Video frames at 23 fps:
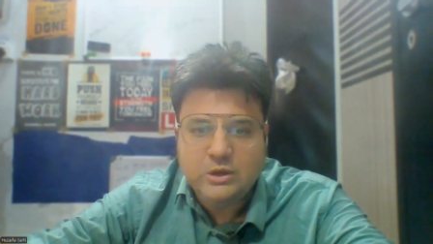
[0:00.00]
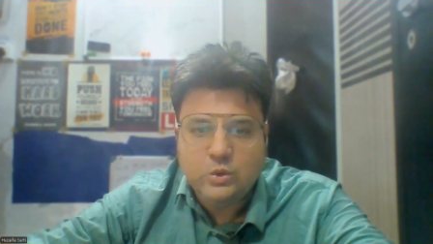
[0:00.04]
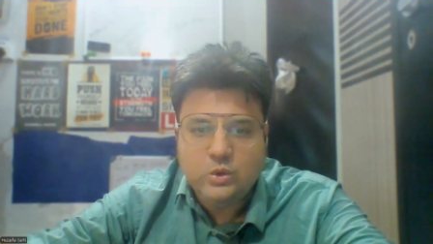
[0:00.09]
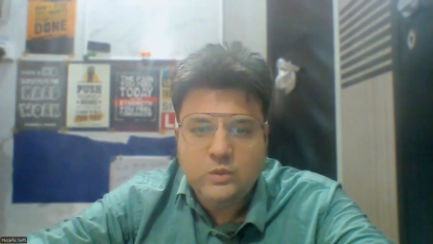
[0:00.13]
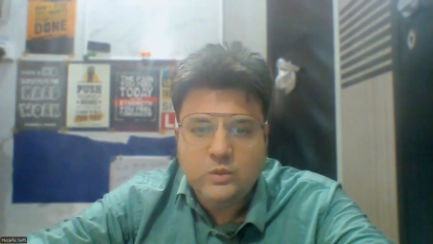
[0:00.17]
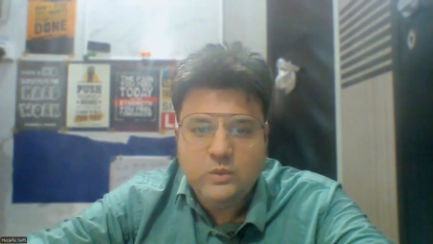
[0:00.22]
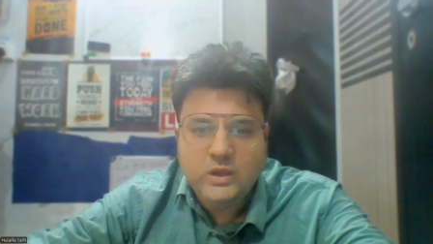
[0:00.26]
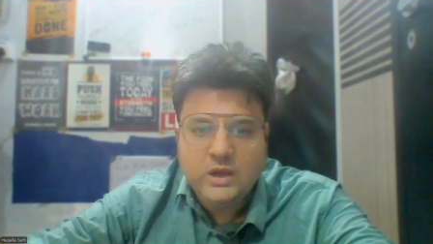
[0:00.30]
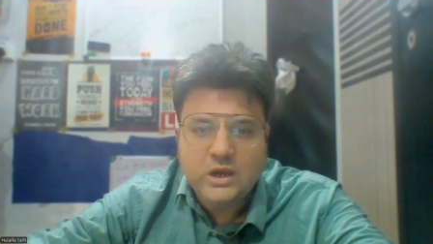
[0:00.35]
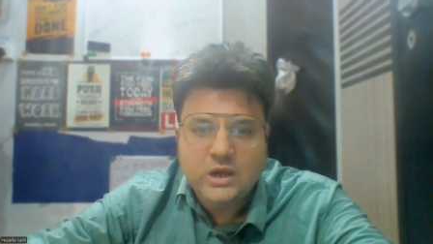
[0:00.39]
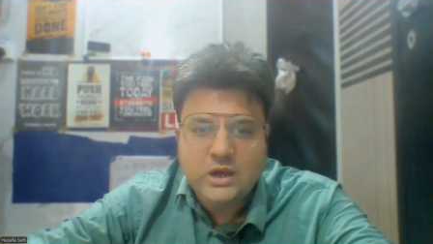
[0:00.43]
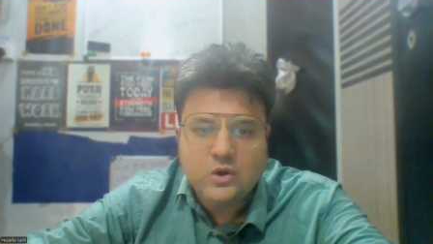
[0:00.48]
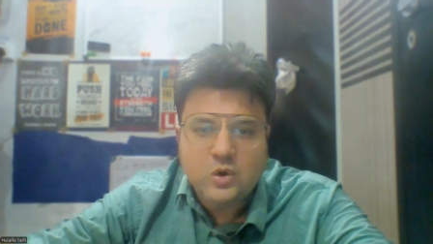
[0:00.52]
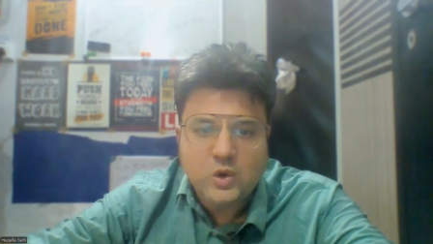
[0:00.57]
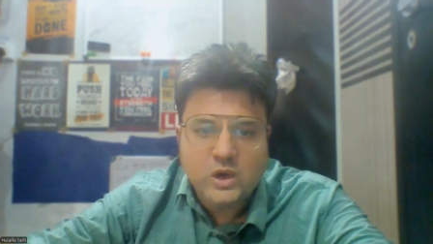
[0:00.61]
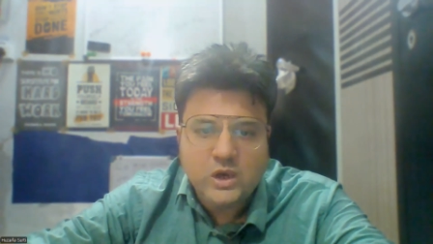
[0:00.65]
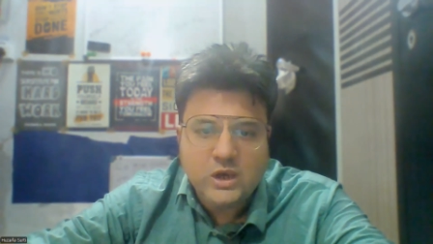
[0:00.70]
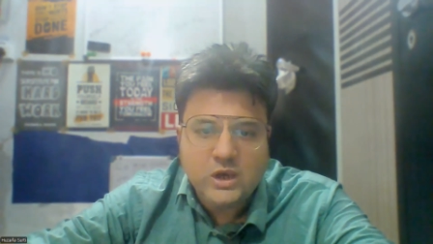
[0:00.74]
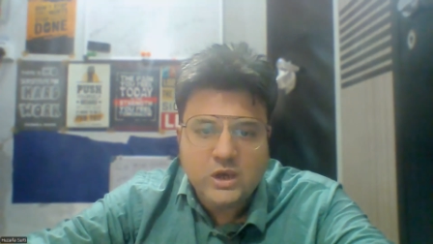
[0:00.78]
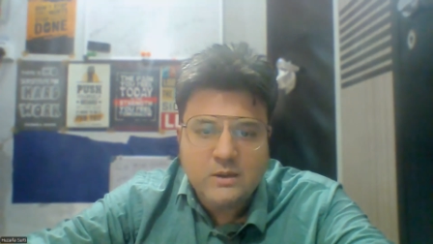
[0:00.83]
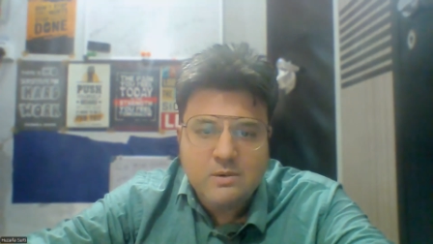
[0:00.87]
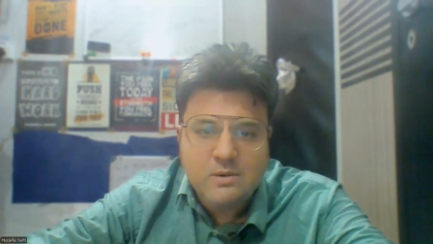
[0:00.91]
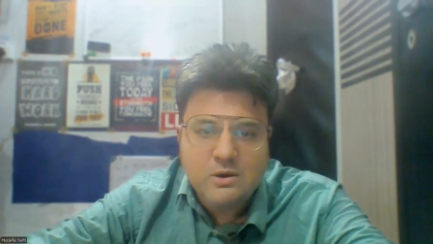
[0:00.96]
Today we are
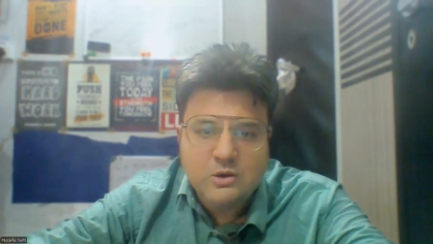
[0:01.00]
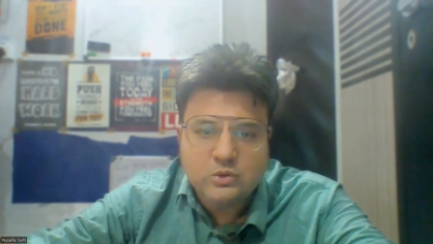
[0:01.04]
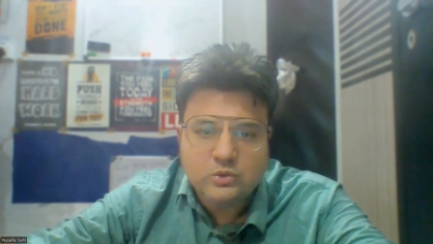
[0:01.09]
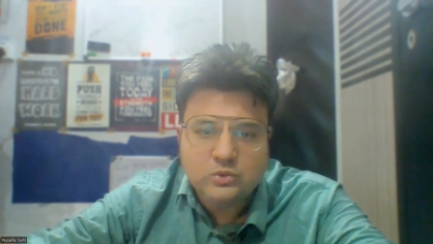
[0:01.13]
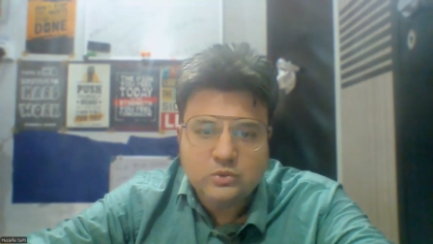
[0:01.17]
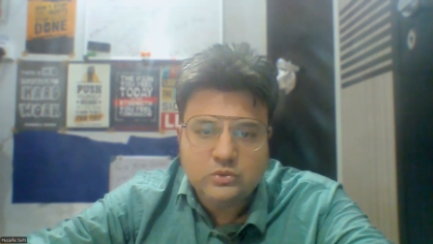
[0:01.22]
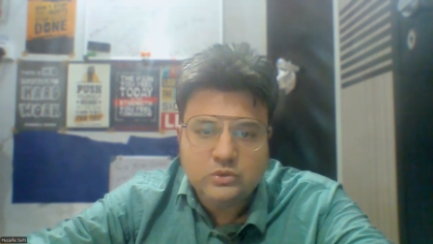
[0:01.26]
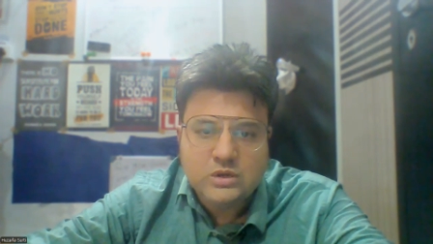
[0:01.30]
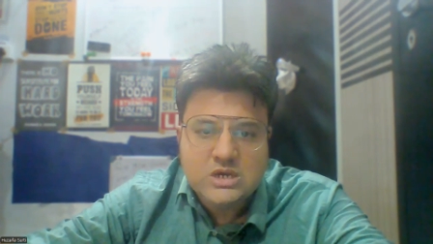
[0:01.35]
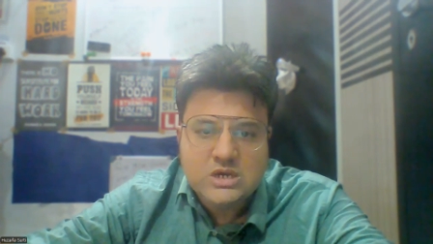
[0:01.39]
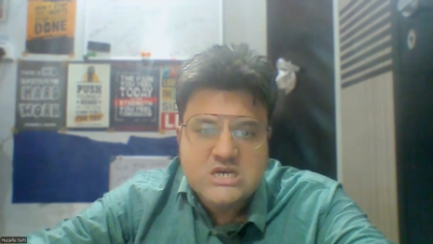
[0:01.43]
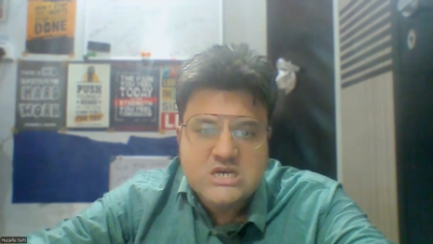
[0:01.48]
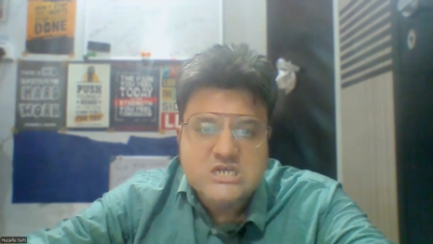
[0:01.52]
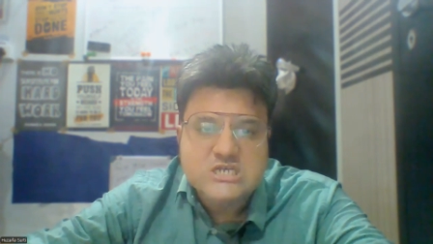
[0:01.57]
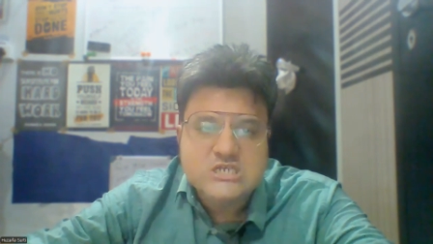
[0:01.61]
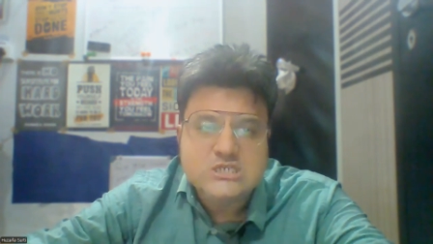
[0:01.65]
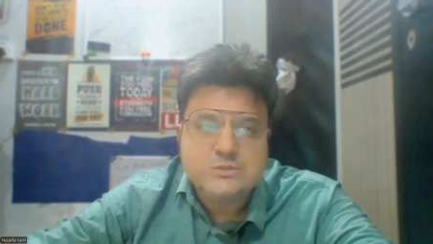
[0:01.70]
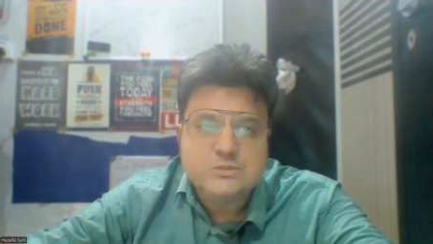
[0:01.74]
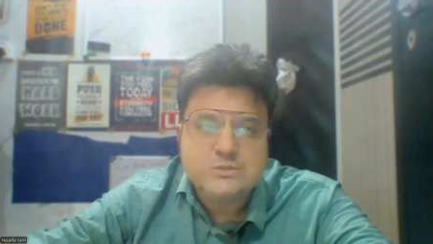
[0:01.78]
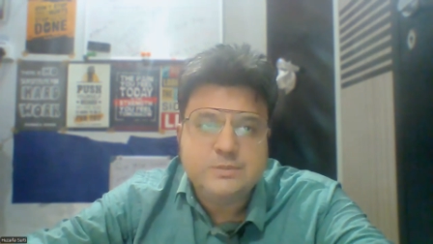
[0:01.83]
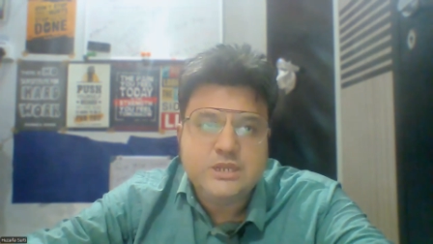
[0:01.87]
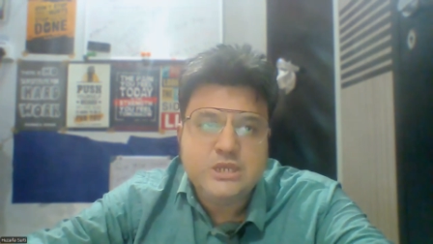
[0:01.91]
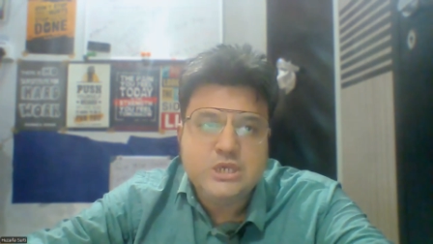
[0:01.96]
talking about
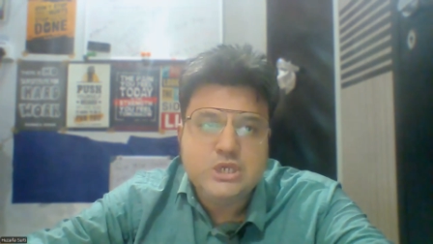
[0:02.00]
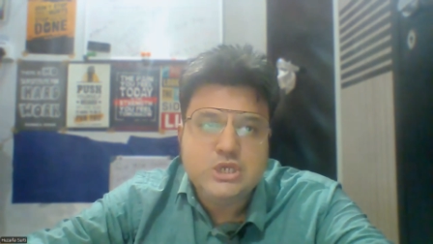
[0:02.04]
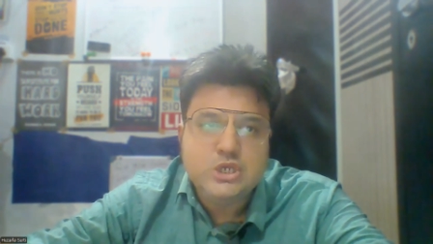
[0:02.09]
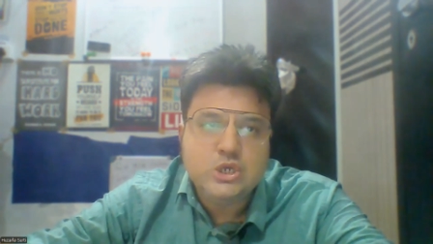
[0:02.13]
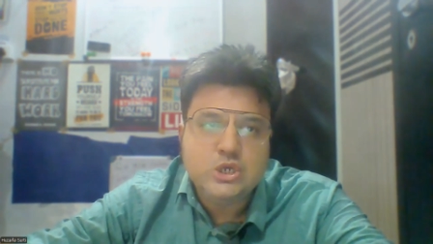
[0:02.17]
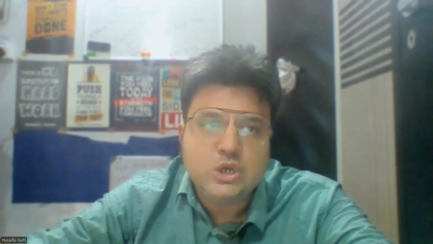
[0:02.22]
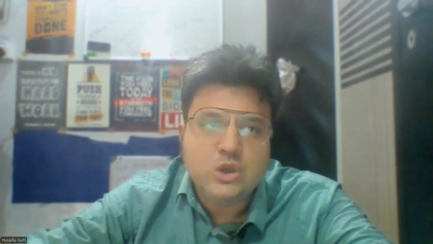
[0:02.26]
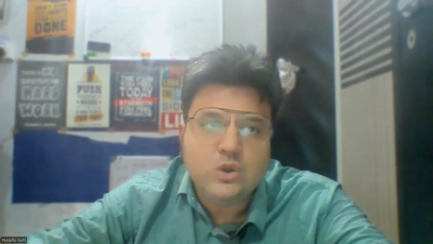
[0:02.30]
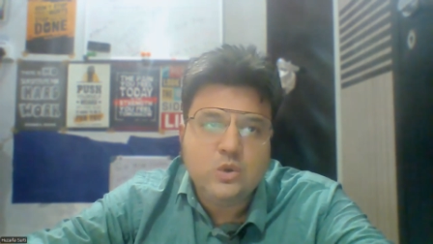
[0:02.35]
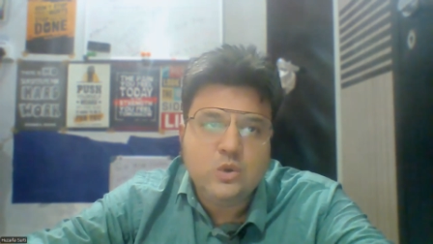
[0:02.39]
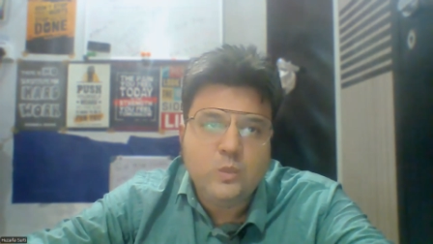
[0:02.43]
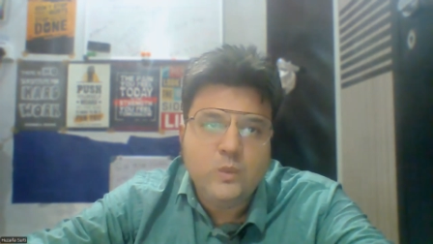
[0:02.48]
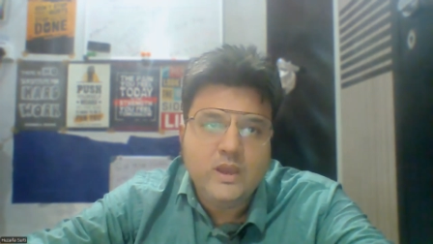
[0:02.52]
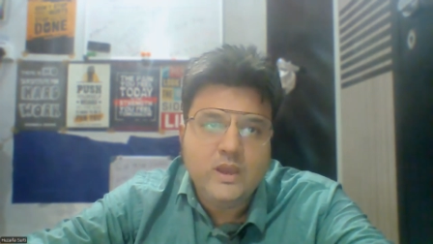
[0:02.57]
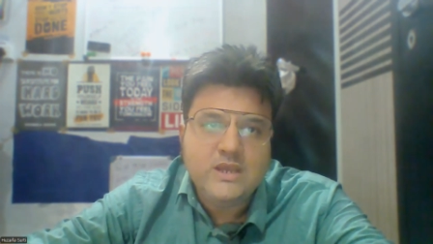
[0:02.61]
spiritual